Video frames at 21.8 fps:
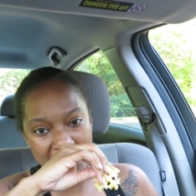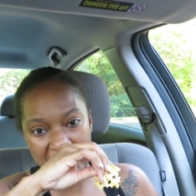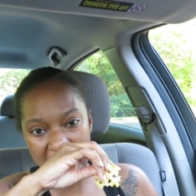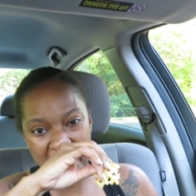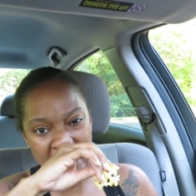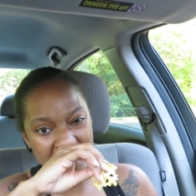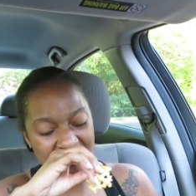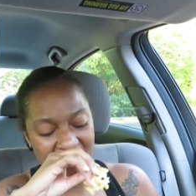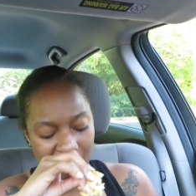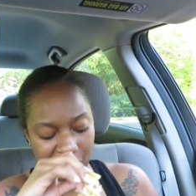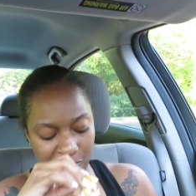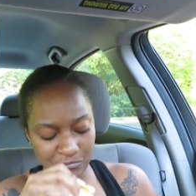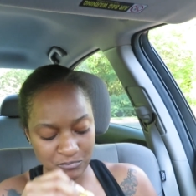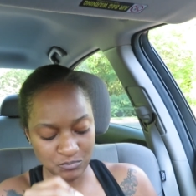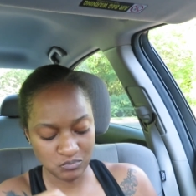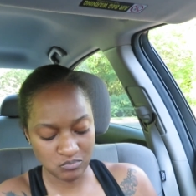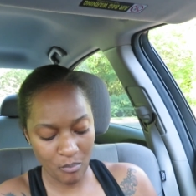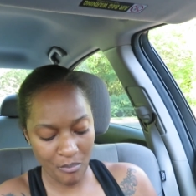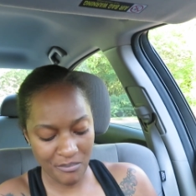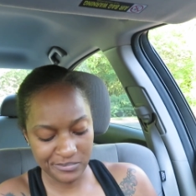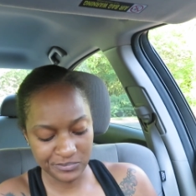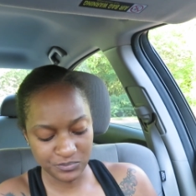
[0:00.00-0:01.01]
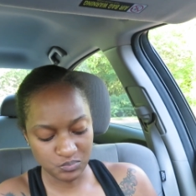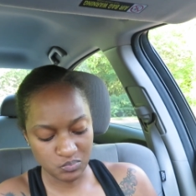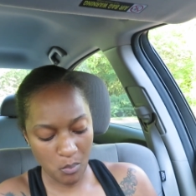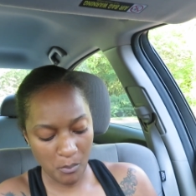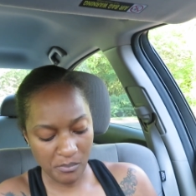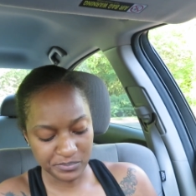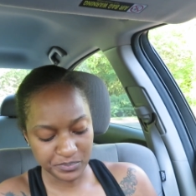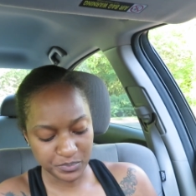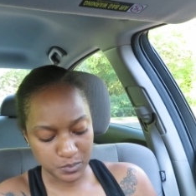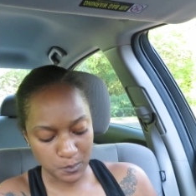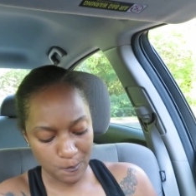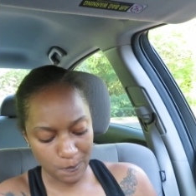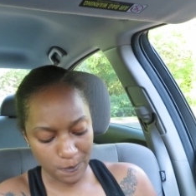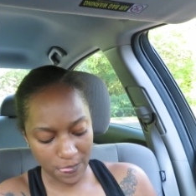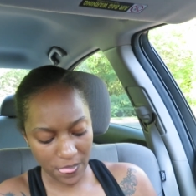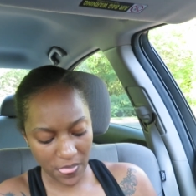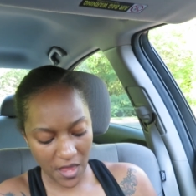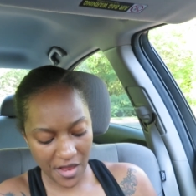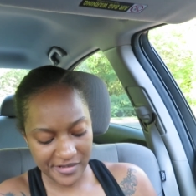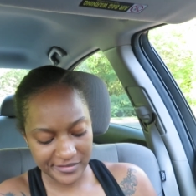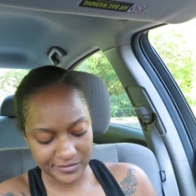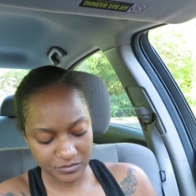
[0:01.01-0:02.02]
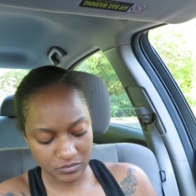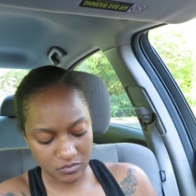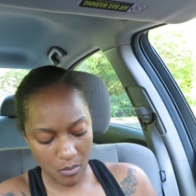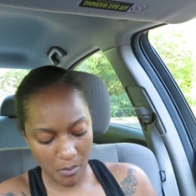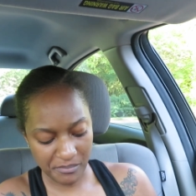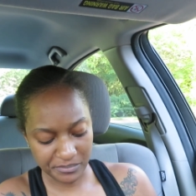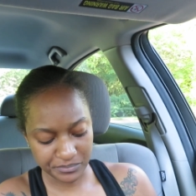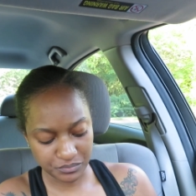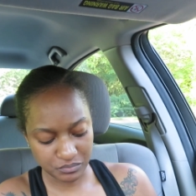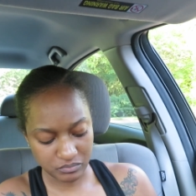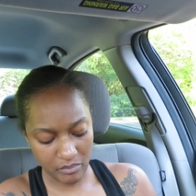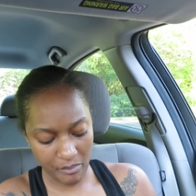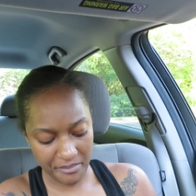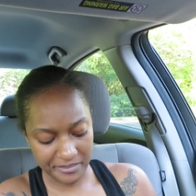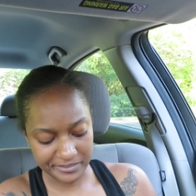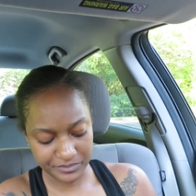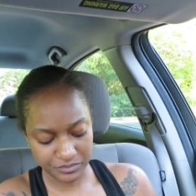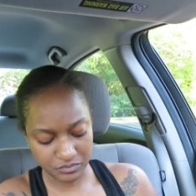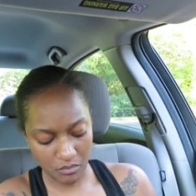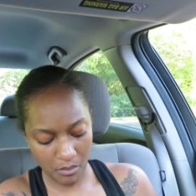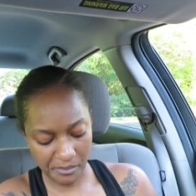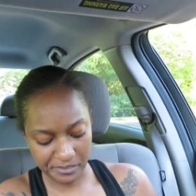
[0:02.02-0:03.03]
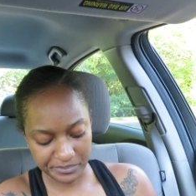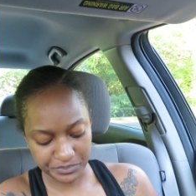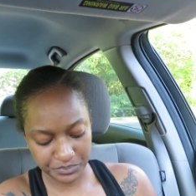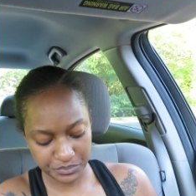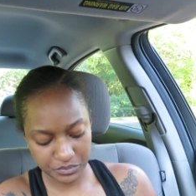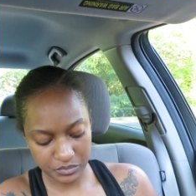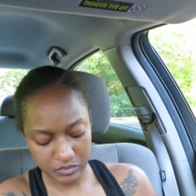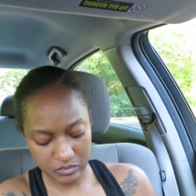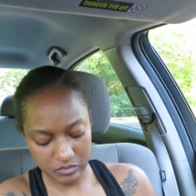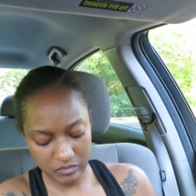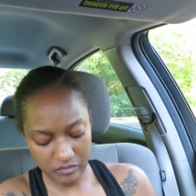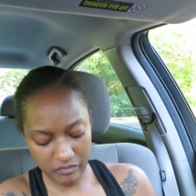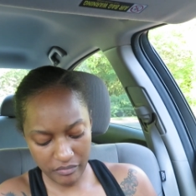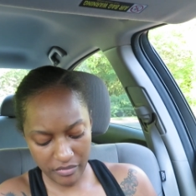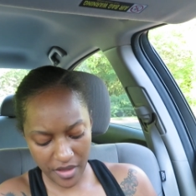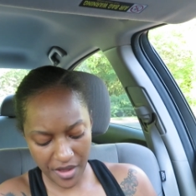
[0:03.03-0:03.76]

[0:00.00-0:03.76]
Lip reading: No, I only made one of the friends.